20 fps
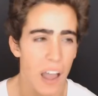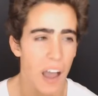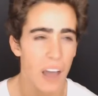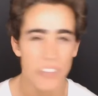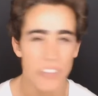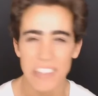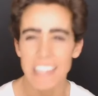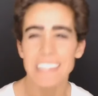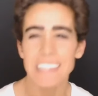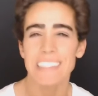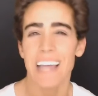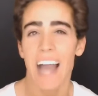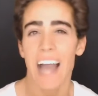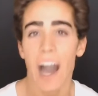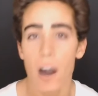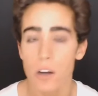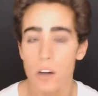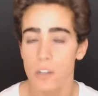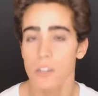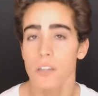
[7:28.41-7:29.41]
These
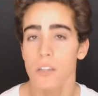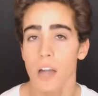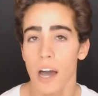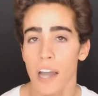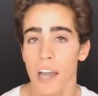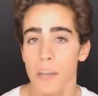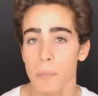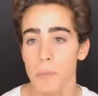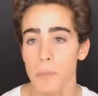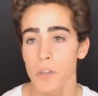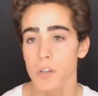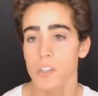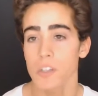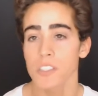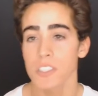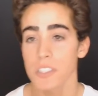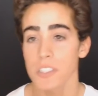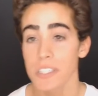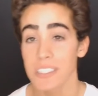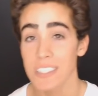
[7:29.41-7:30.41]
alkaline
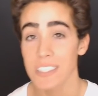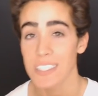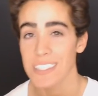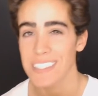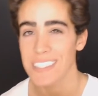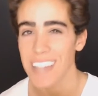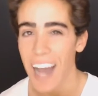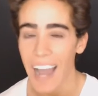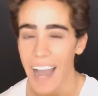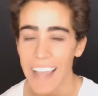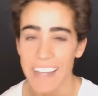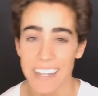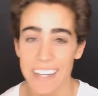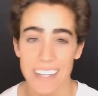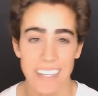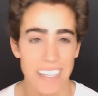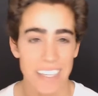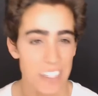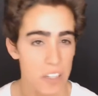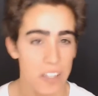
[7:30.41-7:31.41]
mucusless diet
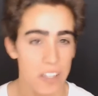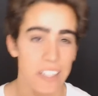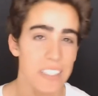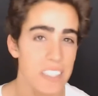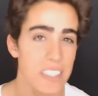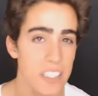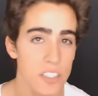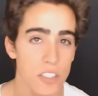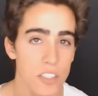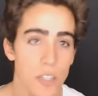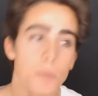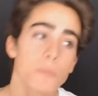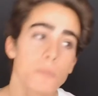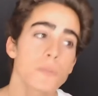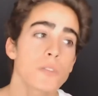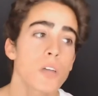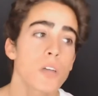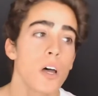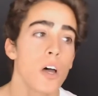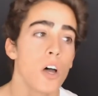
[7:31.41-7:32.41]
healing
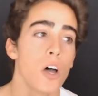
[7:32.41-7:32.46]
systems